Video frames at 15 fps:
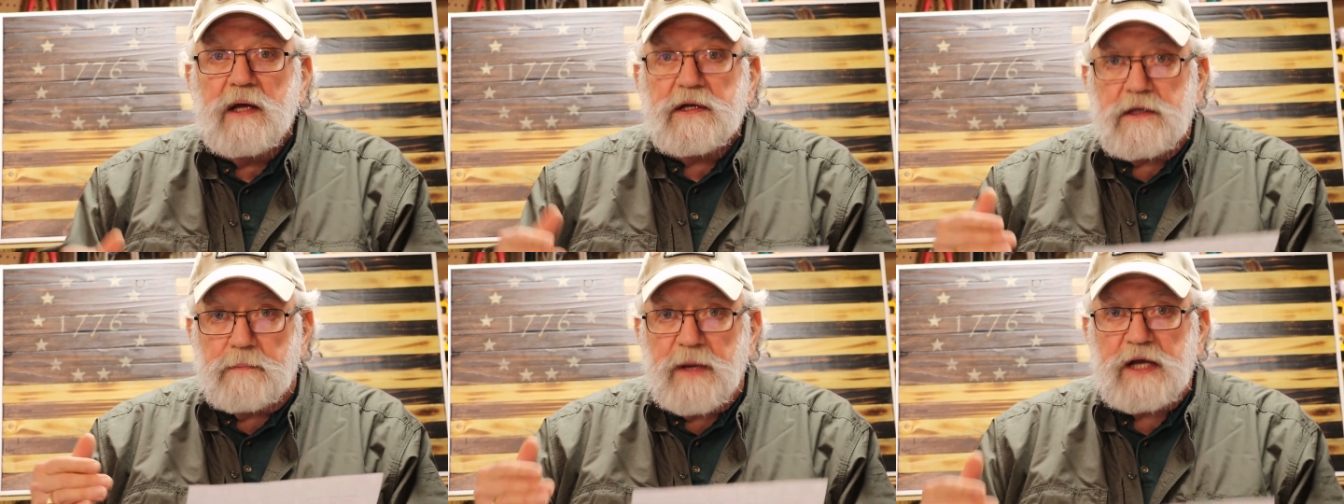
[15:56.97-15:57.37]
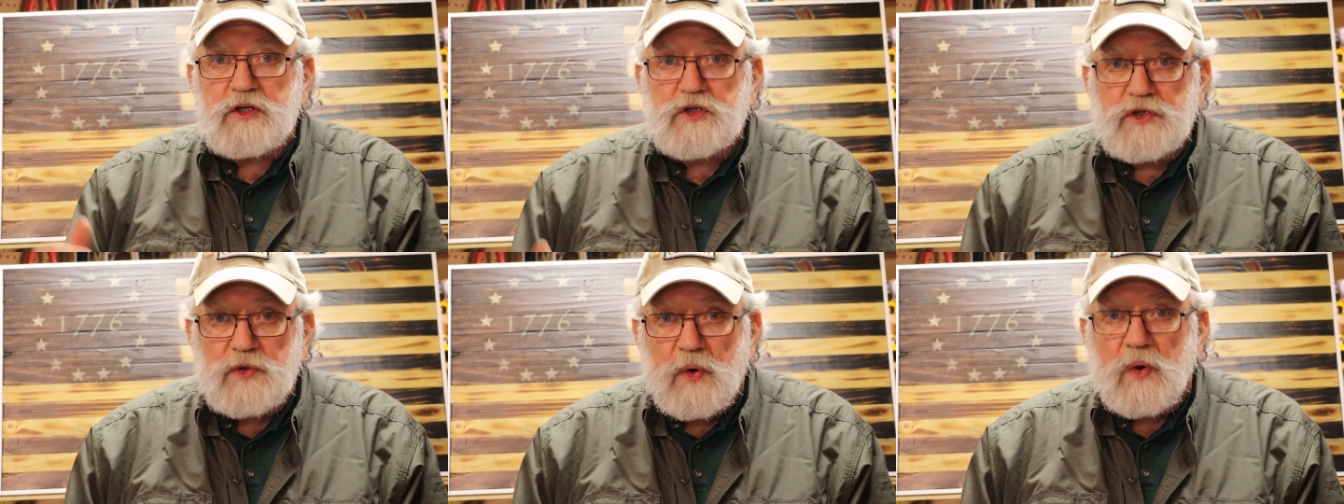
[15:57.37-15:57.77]
to make
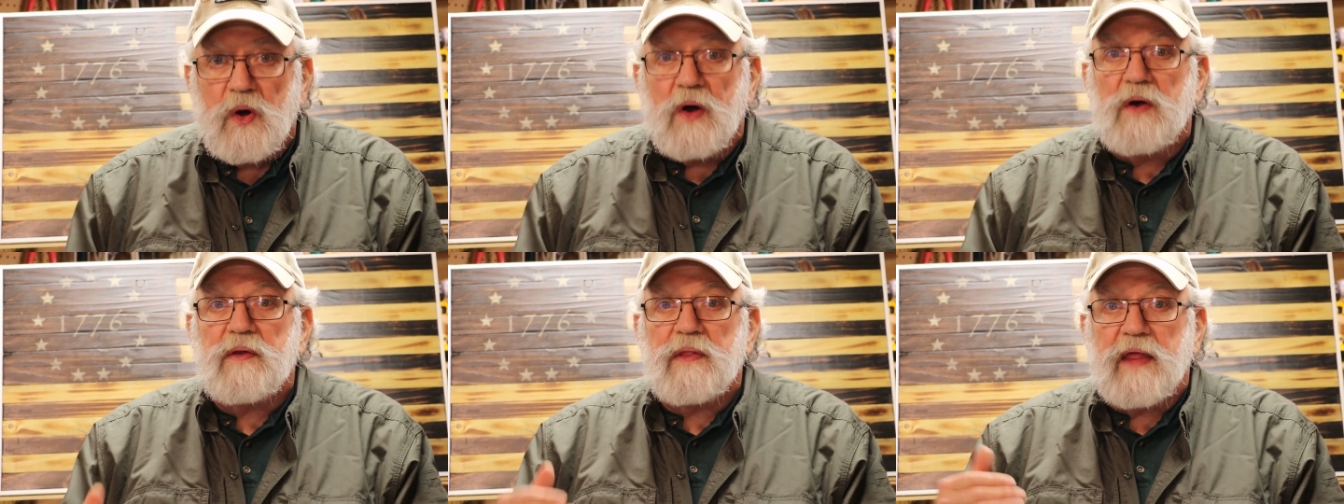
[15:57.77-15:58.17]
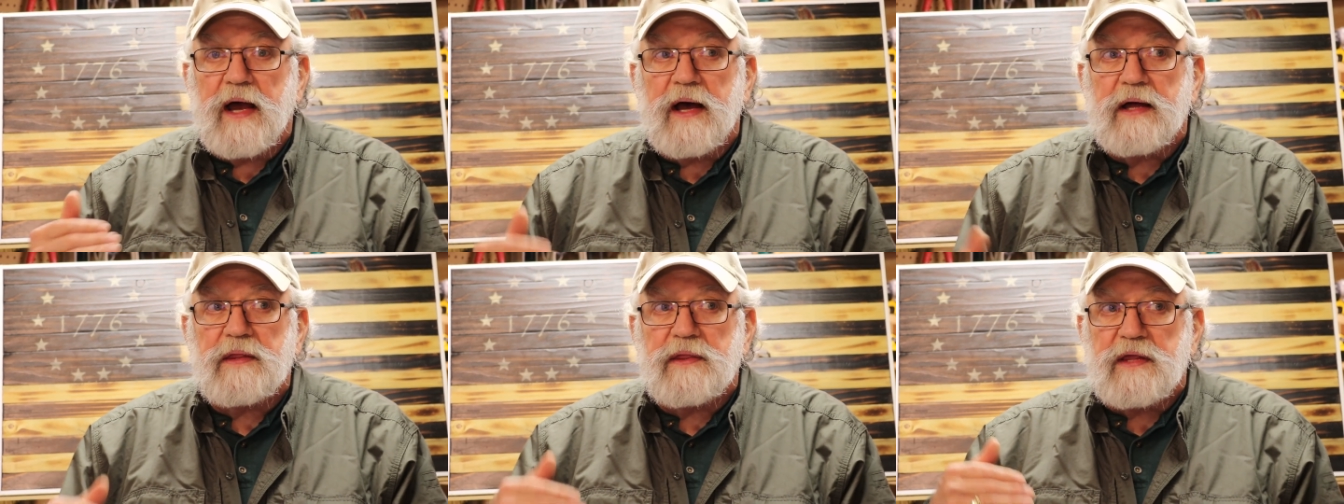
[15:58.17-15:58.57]
sure
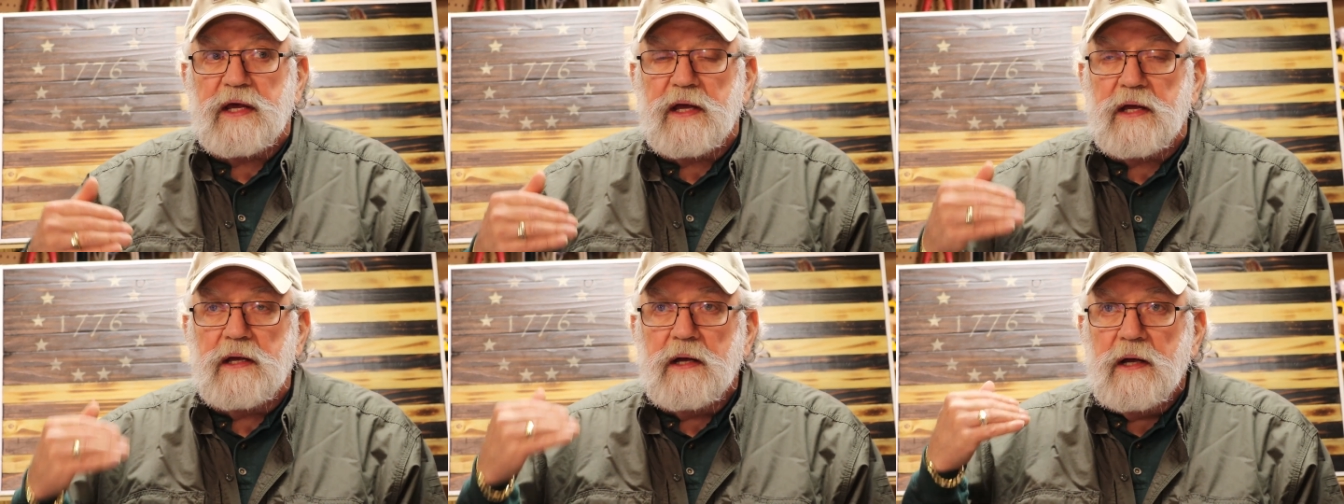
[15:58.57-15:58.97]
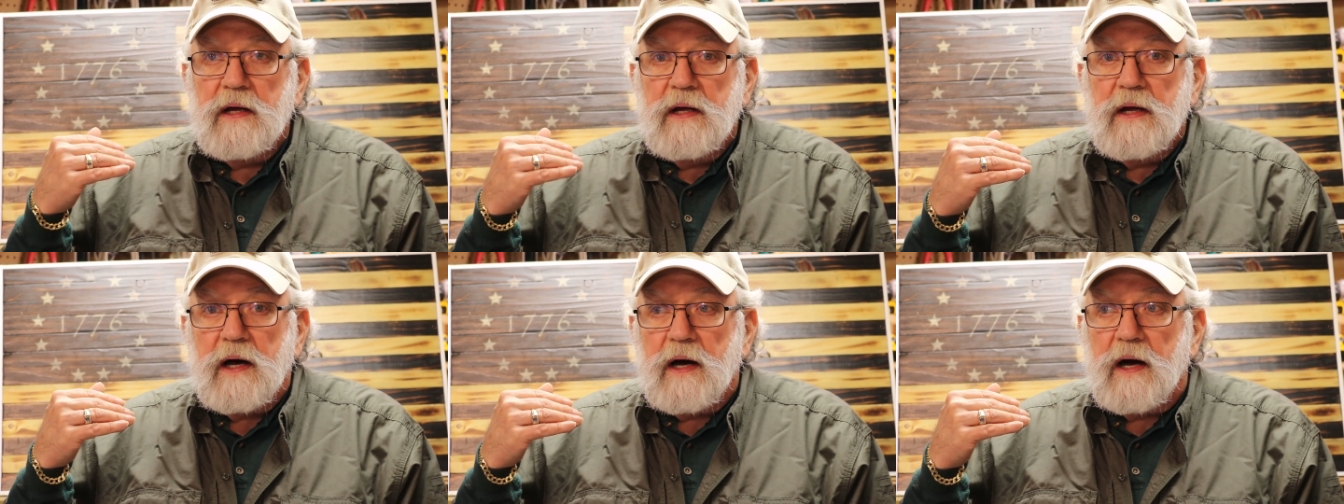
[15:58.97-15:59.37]
that the
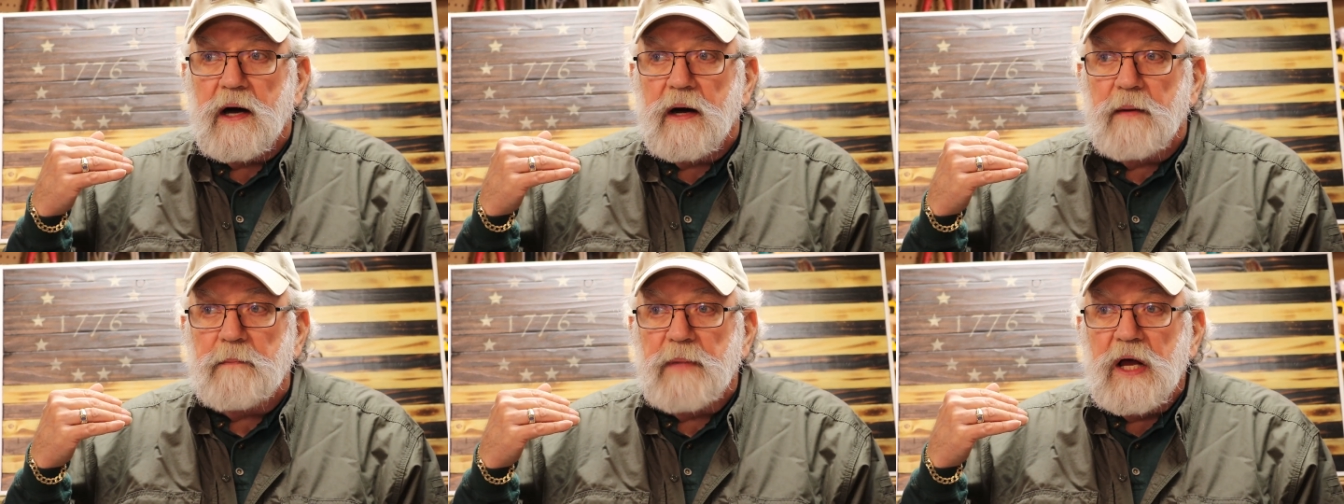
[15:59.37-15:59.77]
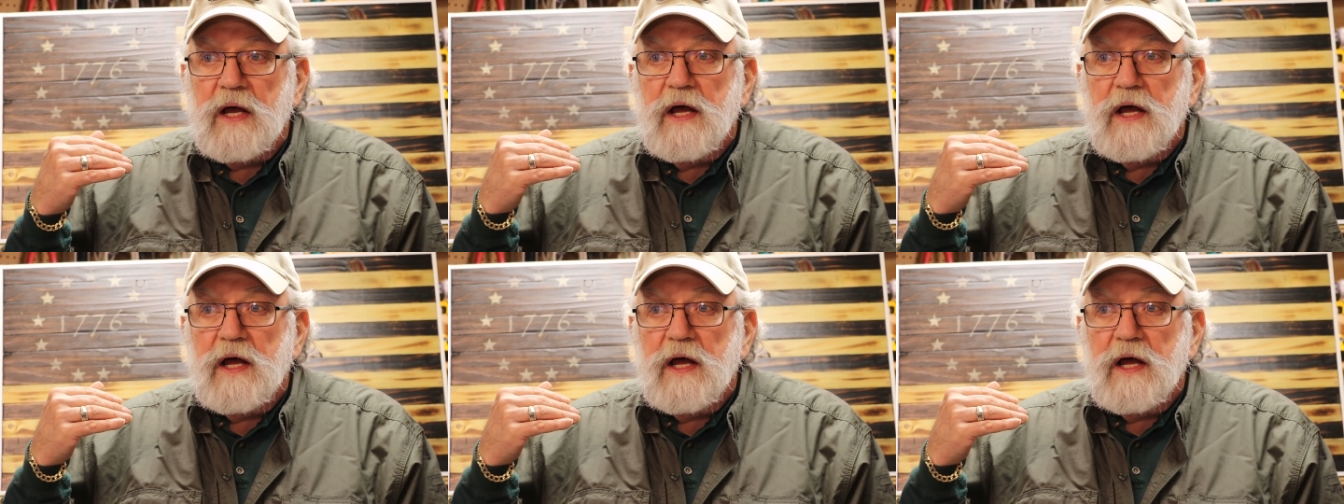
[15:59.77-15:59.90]
um,